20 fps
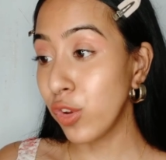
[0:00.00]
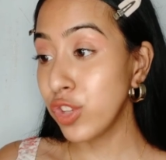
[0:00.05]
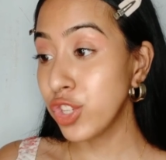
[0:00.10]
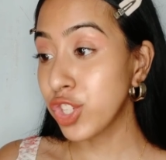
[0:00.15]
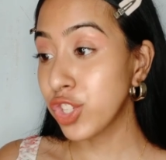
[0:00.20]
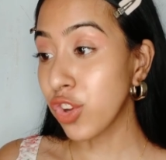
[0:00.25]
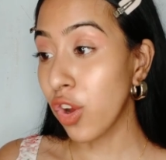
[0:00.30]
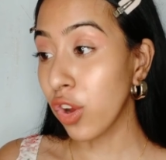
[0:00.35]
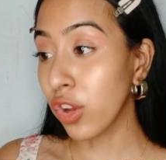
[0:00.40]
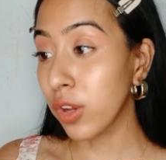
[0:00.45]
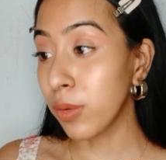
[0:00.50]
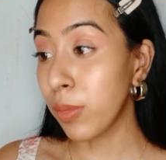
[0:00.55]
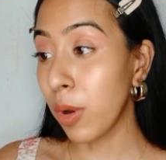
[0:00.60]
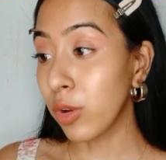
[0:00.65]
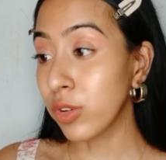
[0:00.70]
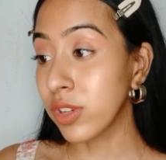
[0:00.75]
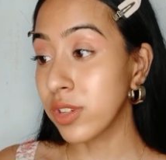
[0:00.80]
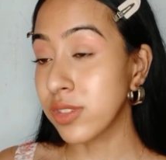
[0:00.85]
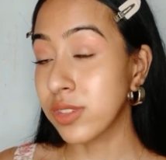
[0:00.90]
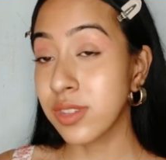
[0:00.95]
going to talk
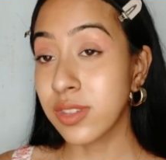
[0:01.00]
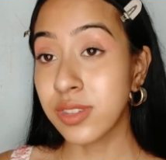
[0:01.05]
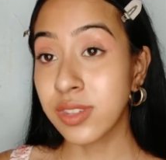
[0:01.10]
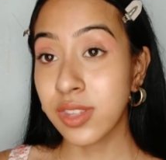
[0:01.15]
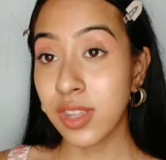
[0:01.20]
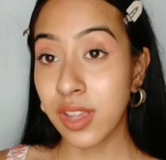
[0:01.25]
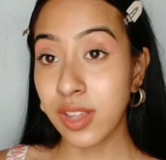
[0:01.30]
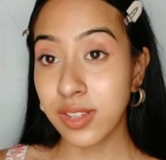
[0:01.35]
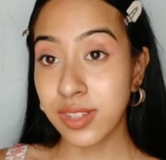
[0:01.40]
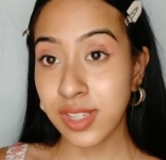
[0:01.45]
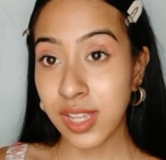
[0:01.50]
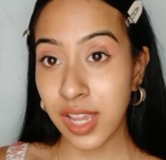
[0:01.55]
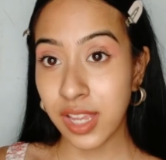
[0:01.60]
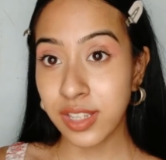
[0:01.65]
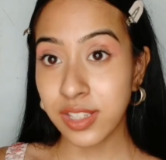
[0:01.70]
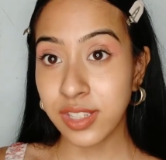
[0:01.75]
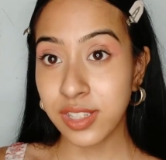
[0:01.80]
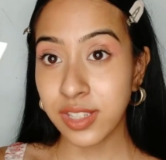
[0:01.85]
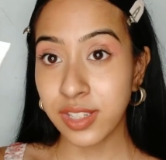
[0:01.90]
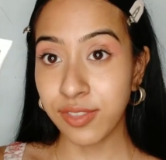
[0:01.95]
about is the
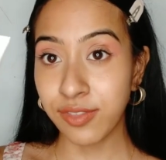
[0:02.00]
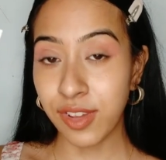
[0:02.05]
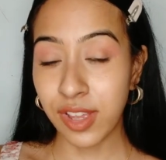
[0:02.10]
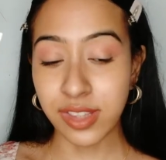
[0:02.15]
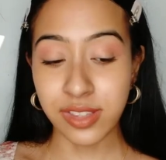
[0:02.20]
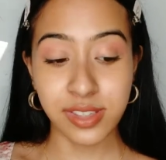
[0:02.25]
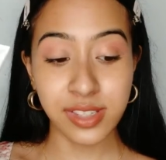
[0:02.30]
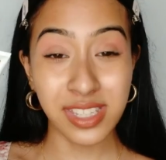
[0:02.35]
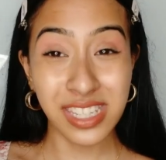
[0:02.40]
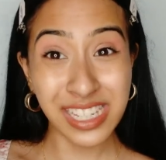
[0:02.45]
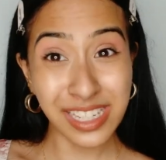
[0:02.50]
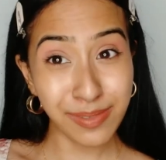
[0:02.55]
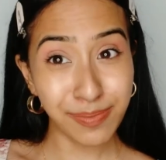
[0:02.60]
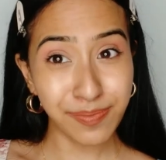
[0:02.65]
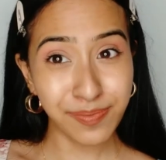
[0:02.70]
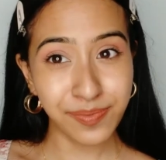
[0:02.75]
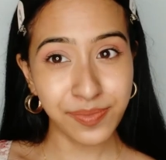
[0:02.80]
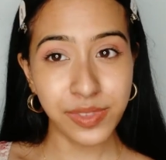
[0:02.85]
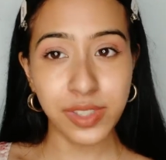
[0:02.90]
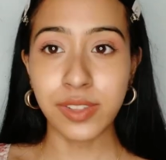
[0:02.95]
Saint Divency
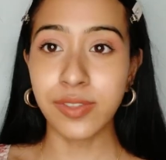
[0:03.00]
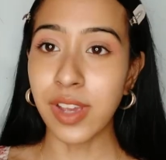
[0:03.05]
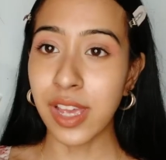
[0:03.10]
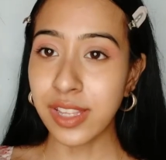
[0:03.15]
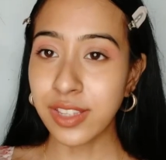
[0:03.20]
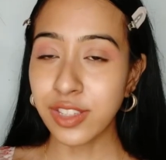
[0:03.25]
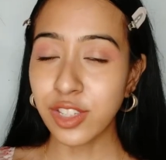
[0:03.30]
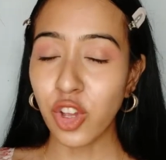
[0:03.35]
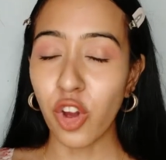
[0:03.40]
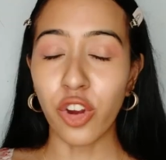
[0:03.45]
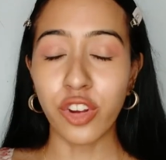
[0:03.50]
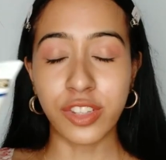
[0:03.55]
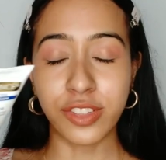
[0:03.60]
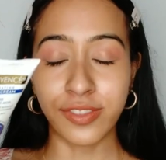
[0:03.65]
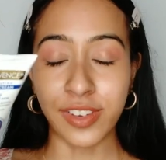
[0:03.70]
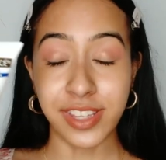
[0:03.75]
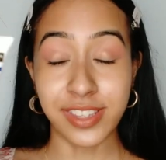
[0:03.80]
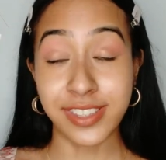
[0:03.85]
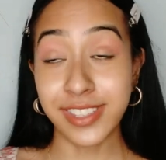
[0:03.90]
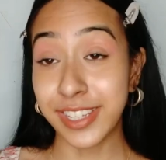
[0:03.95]
Divens or
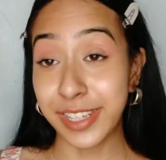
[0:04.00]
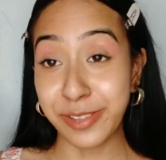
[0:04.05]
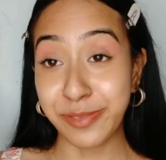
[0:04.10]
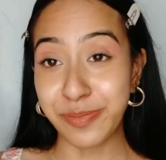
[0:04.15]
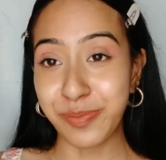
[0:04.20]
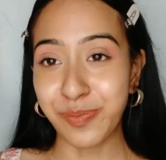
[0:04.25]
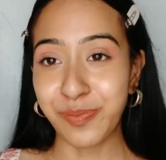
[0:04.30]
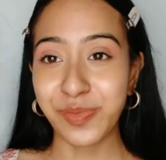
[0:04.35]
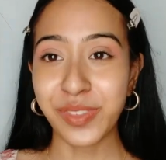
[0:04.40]
Divency